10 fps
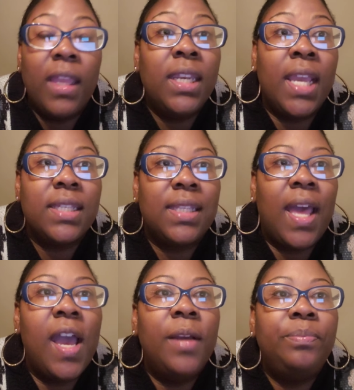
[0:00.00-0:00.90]
Next
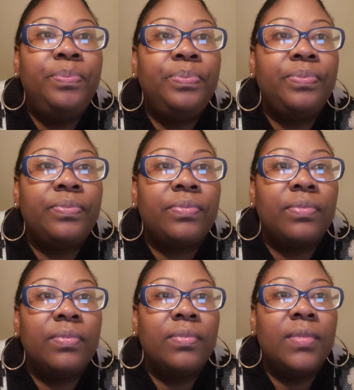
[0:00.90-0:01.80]
slide.
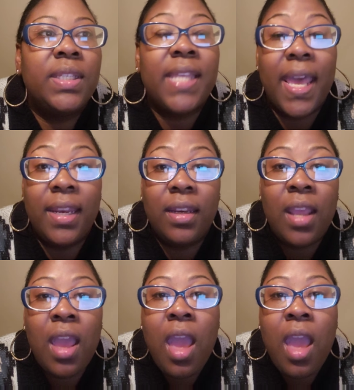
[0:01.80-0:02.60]
Setting.